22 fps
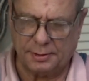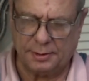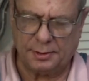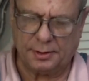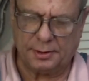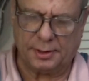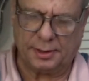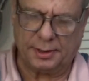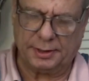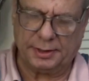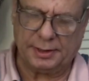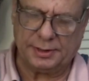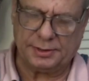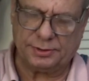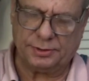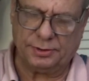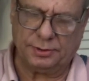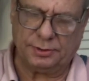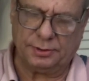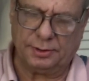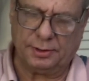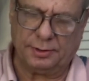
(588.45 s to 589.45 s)
All right, that's
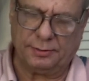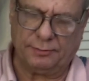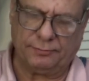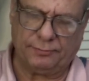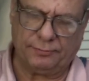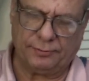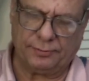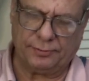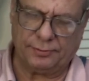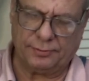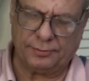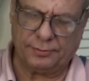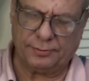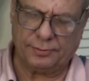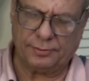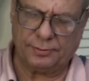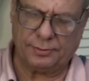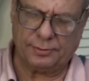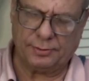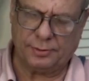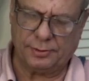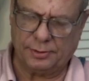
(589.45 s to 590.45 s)
good enough.
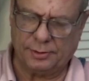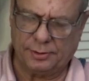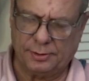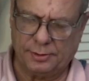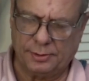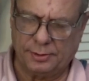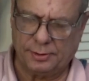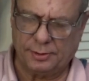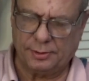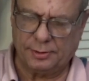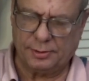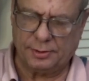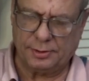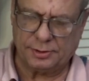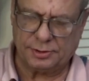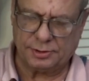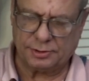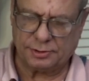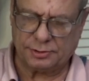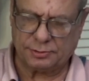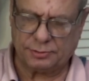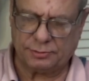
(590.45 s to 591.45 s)

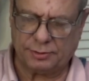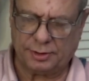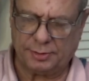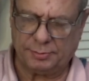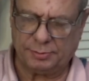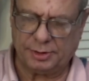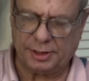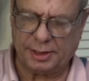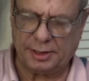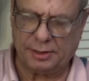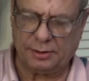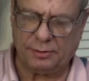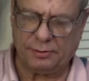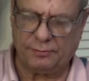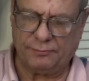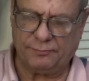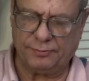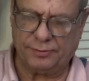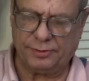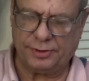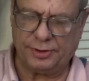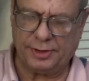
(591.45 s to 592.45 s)
Just scrape that
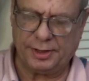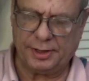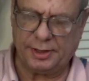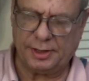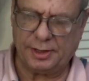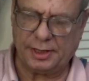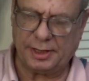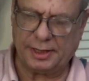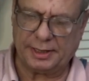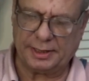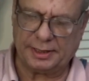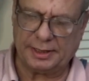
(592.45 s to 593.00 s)
over there like